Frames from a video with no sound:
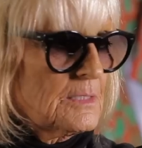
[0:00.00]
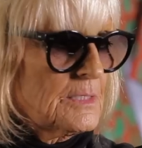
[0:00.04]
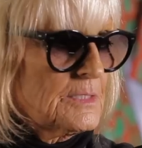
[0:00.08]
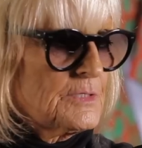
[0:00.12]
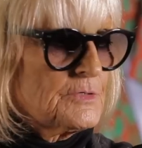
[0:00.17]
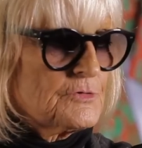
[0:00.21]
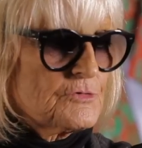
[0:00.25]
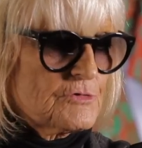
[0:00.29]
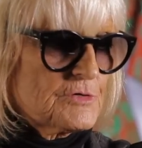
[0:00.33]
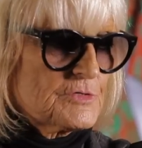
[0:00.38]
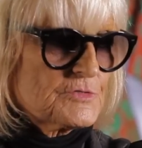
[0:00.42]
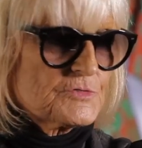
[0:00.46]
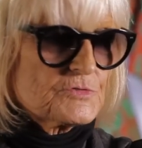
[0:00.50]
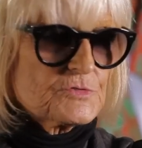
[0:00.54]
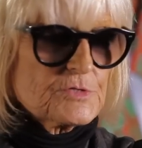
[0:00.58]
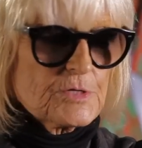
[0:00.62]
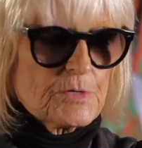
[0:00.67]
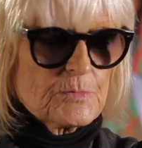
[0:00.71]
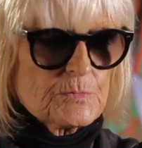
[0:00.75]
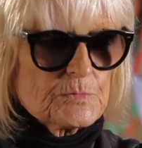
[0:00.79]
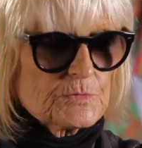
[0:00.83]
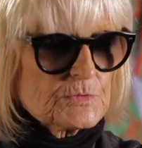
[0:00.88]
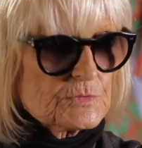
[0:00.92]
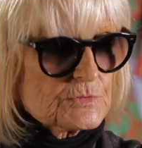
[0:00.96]

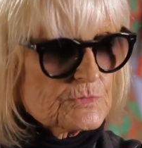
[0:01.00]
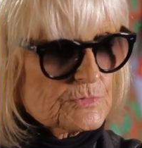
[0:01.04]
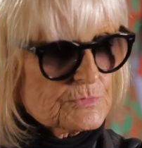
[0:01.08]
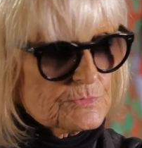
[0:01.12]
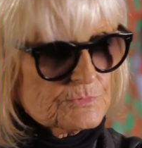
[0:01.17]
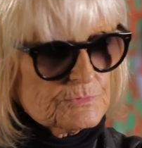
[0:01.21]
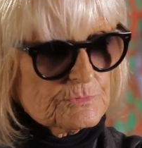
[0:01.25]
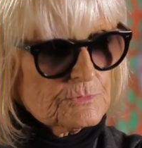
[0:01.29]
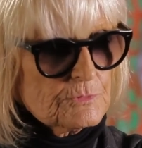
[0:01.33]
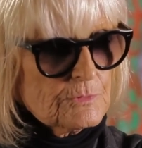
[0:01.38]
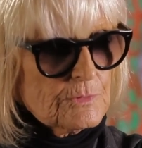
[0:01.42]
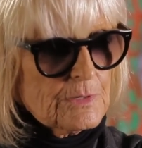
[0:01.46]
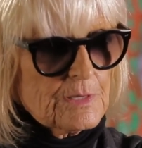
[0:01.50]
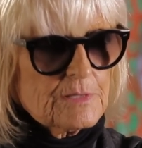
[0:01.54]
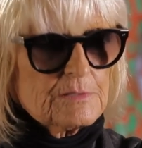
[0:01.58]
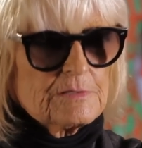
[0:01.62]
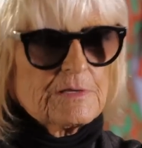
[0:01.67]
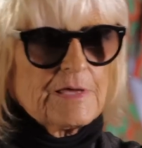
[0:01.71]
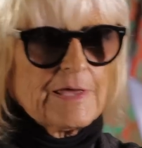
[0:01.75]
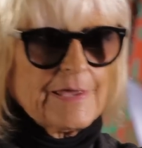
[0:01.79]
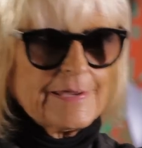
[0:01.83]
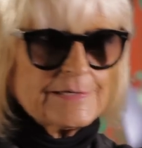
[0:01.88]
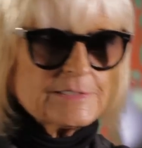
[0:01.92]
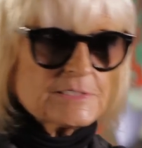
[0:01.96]
interesting, because you
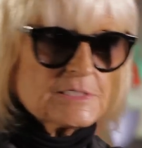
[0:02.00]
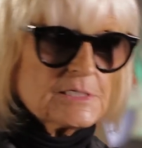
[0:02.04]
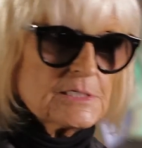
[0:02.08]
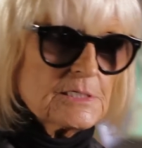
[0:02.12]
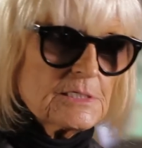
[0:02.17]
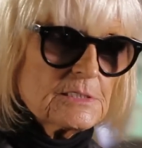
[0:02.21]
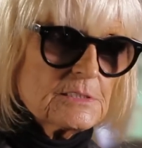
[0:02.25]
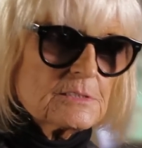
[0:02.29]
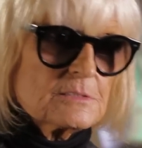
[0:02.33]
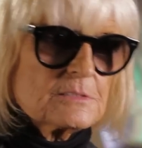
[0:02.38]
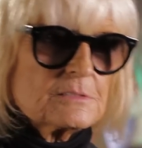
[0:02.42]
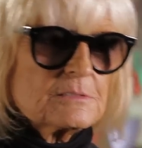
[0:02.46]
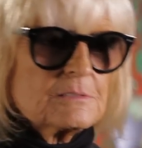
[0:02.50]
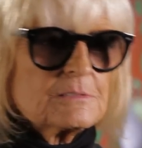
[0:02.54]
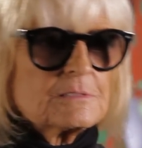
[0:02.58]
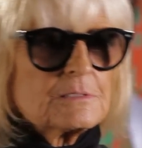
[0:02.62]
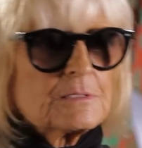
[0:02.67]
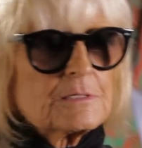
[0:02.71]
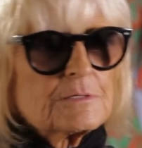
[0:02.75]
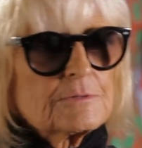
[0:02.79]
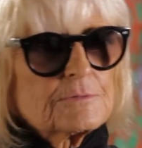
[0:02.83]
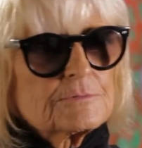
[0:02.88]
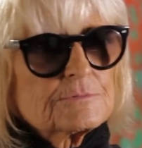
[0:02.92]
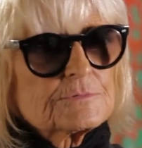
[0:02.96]
either hate it, and
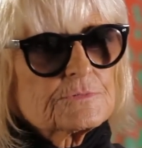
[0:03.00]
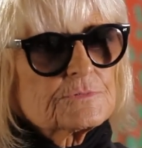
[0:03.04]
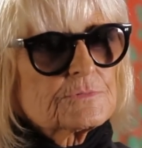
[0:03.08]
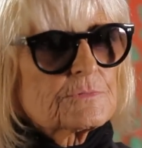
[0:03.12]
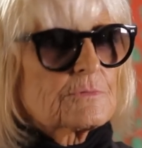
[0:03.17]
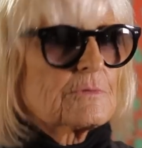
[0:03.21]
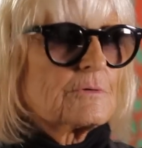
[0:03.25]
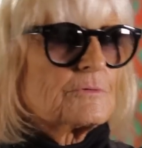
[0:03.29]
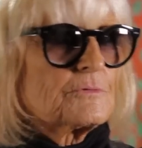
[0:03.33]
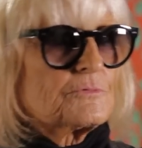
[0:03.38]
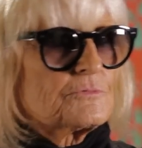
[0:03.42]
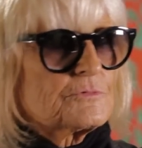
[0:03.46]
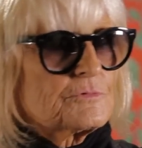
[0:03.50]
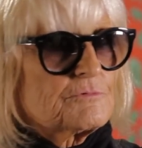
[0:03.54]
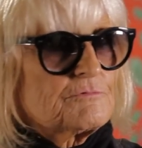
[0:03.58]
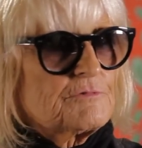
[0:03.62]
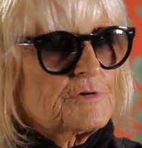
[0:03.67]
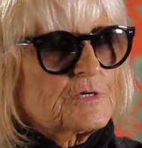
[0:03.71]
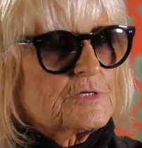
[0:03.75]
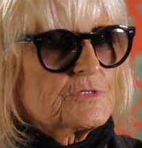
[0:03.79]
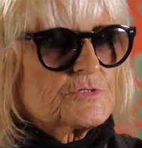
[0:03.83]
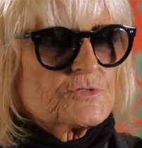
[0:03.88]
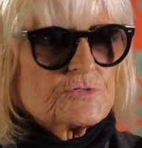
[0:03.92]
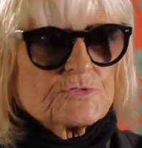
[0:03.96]
then you go through
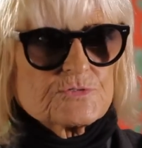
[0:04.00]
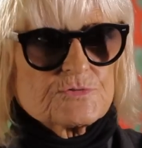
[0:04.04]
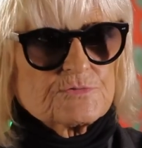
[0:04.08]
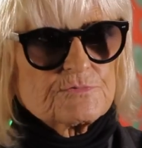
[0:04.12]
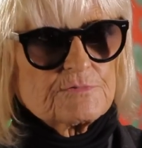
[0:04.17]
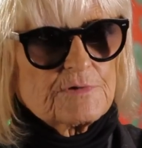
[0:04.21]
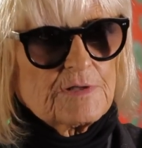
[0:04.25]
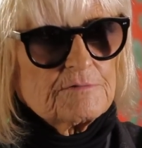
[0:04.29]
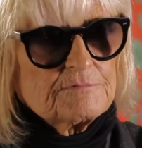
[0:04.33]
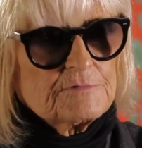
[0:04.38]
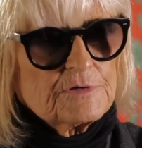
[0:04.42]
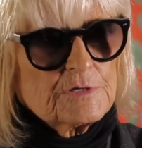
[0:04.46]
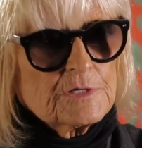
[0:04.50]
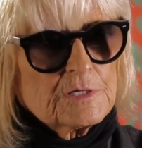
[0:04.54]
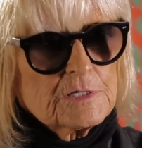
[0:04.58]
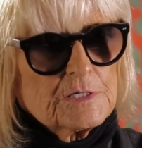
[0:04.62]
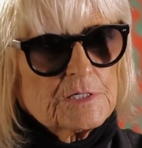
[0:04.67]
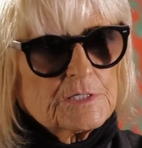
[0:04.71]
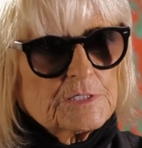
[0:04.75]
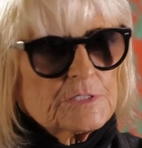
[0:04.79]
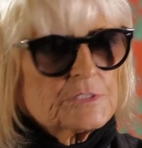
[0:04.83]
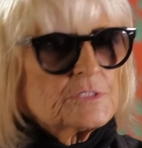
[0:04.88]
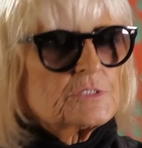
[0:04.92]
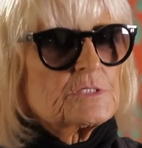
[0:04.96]
phases of loving
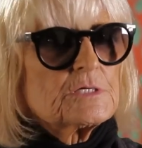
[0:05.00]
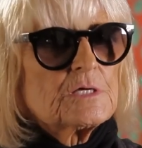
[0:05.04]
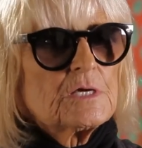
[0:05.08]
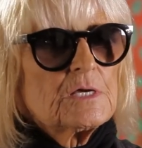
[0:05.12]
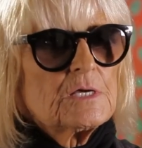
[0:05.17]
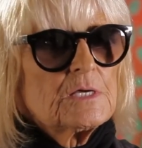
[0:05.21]
it,